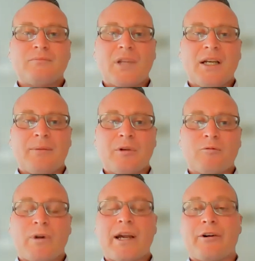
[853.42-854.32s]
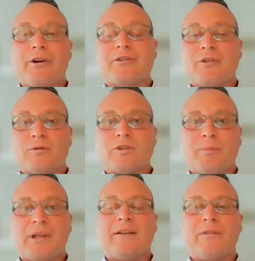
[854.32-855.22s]
Rare earths also
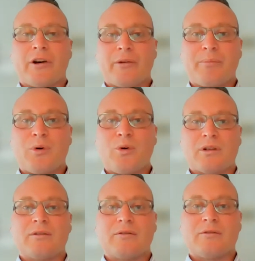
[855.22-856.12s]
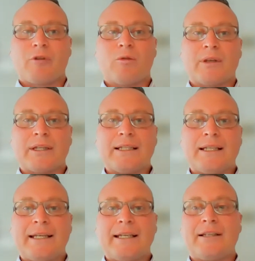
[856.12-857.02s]
play a very important role
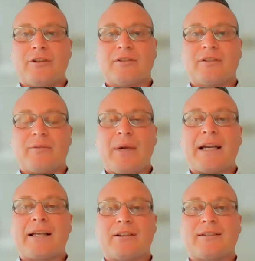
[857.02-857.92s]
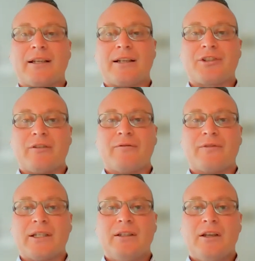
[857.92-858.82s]
in terms of the magnetization of
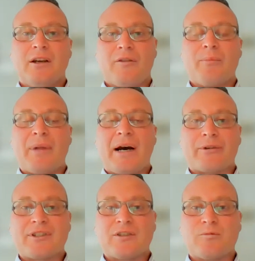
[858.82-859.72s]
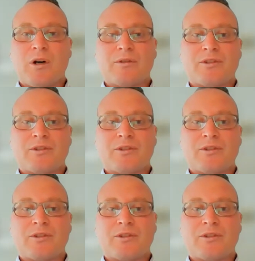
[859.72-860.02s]
the batteries as well.